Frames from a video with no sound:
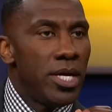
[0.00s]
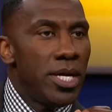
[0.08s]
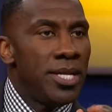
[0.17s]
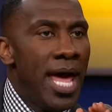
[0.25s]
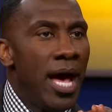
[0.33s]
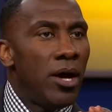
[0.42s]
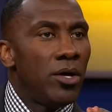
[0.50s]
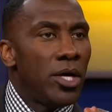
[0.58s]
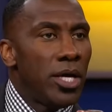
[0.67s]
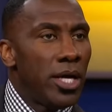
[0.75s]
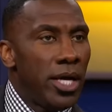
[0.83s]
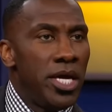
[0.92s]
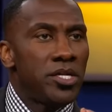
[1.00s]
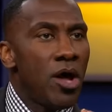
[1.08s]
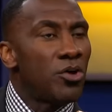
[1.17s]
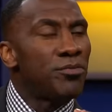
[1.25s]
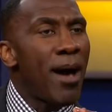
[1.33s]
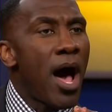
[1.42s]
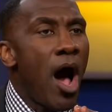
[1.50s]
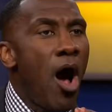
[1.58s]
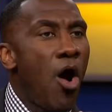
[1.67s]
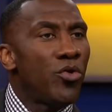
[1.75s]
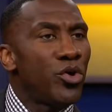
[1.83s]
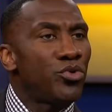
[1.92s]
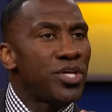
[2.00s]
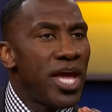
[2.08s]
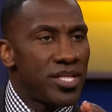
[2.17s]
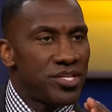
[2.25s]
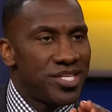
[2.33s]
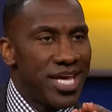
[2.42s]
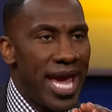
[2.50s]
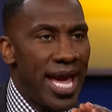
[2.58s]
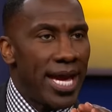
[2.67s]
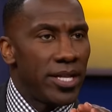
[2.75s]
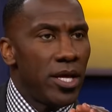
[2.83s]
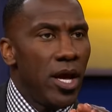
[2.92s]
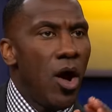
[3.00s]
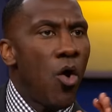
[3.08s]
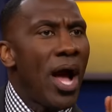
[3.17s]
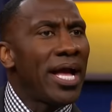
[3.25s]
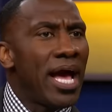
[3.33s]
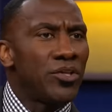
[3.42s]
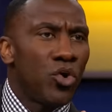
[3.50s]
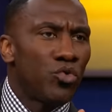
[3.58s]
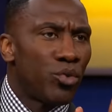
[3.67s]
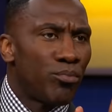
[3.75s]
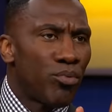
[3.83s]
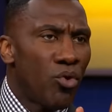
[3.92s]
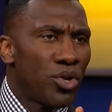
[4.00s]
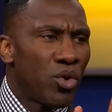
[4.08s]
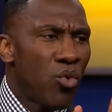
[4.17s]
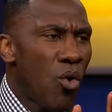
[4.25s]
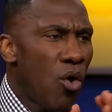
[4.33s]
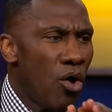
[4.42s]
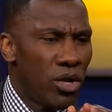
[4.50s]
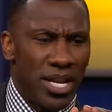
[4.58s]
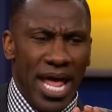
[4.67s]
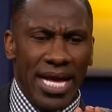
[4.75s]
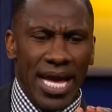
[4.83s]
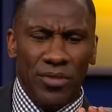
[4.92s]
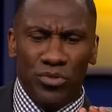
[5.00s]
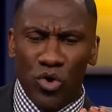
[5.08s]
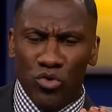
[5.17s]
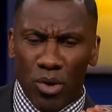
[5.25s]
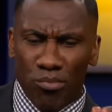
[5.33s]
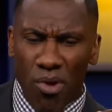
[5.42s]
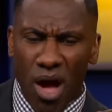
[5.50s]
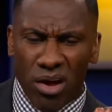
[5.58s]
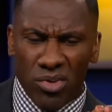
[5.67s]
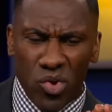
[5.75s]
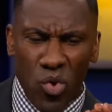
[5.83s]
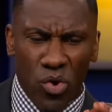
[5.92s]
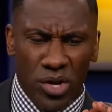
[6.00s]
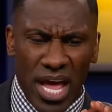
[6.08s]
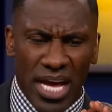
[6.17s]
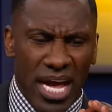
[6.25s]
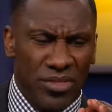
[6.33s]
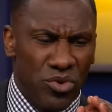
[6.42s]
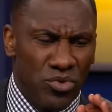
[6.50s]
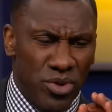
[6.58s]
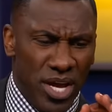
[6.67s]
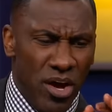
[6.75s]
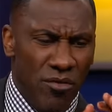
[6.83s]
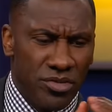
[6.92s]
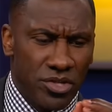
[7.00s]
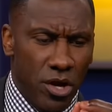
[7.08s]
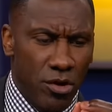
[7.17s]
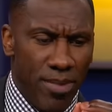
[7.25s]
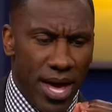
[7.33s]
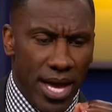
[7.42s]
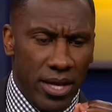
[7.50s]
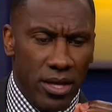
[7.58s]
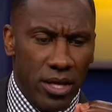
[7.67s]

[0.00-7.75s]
Mm-hmm. Now he talks about all those catches he had oh, I got those with Brodie Croyle, and I got those with Brock Heward, and I got those with Elvis Grbac.